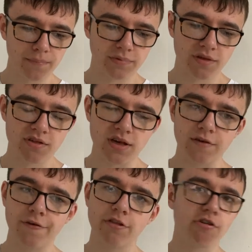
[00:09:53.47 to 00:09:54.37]
to see
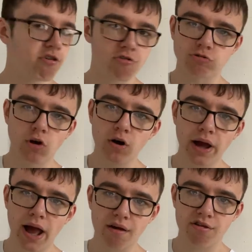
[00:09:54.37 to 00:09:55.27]
if it's a strong
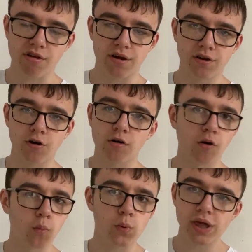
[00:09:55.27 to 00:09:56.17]
acid or
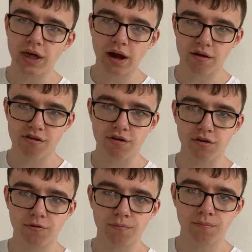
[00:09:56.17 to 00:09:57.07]
a weak acid?